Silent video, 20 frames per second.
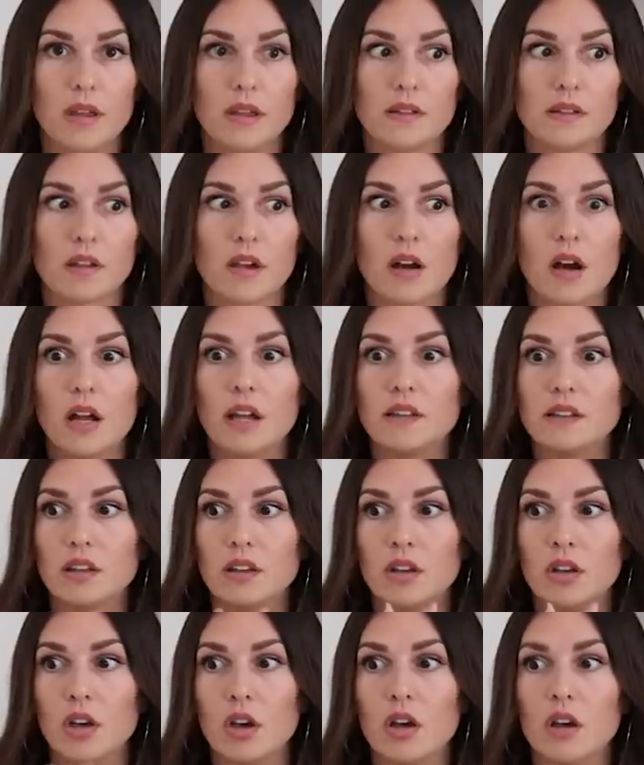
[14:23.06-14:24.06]
it's got, it's
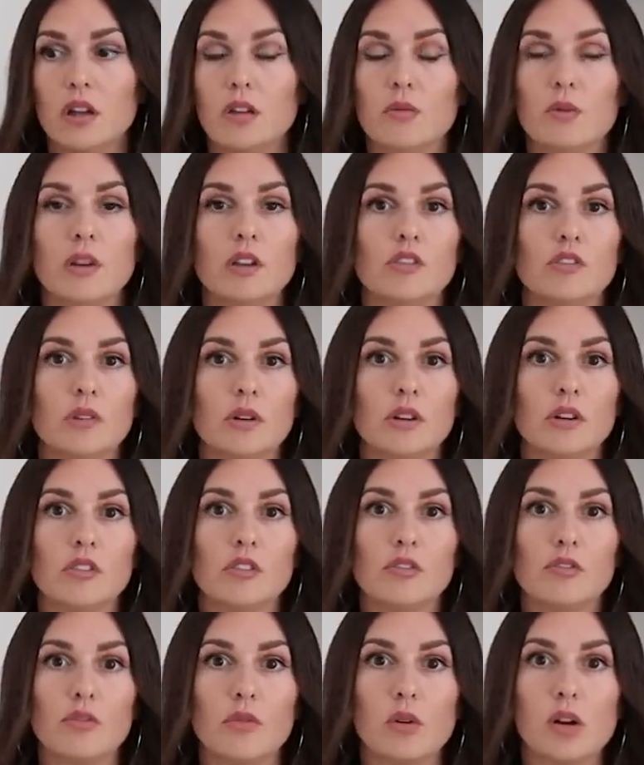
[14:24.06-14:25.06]
a good
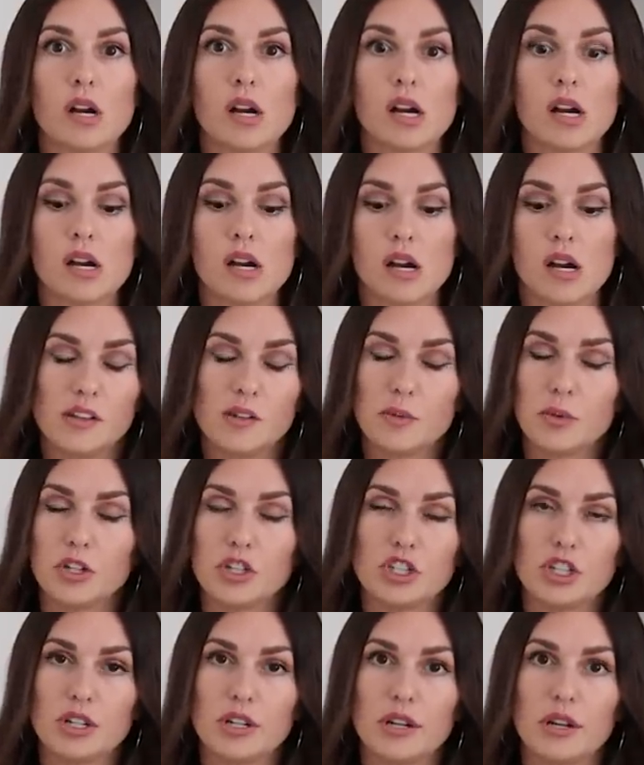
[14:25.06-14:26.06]
resource for
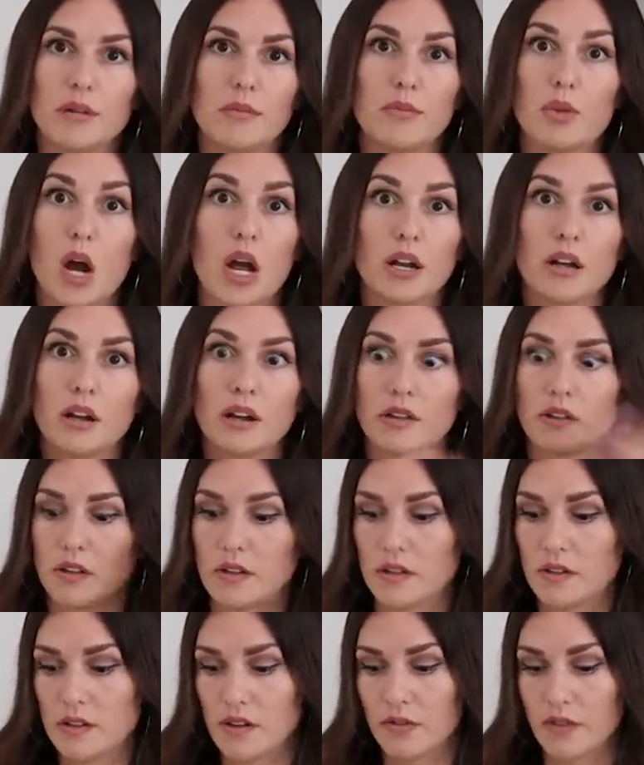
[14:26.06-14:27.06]
inspiration and products
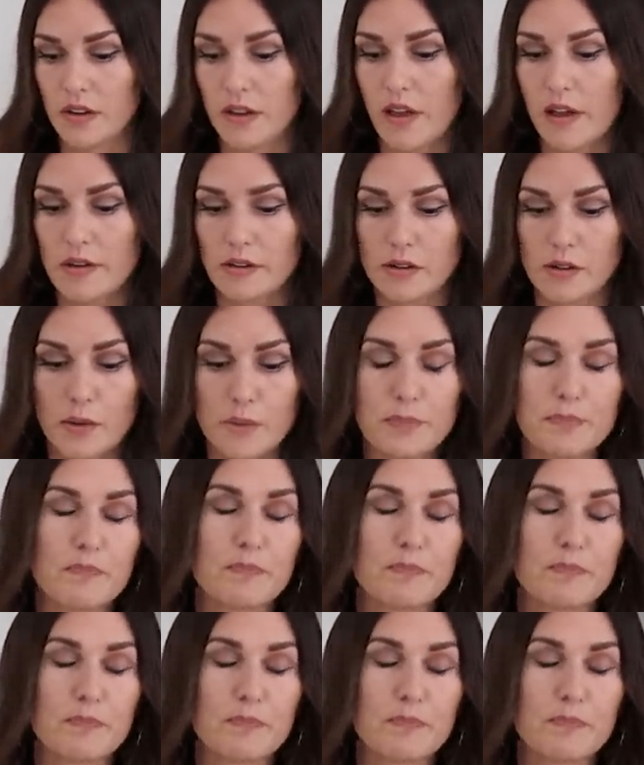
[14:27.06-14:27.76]
and stuff like that. So